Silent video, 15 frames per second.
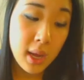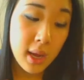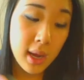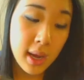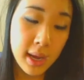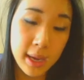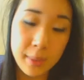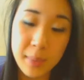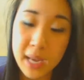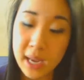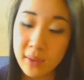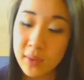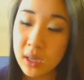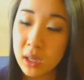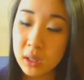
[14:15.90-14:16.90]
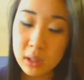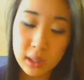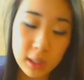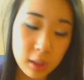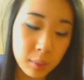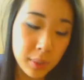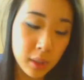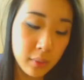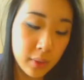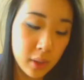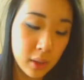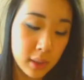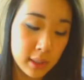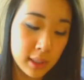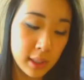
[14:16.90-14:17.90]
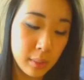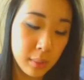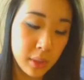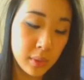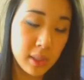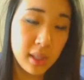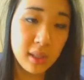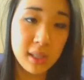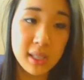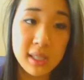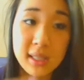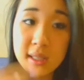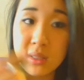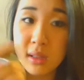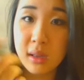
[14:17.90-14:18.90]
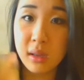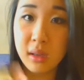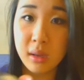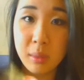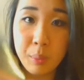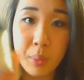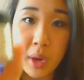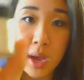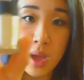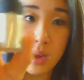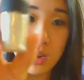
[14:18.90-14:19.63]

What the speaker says: I'm having a little bit of a hard time using this, but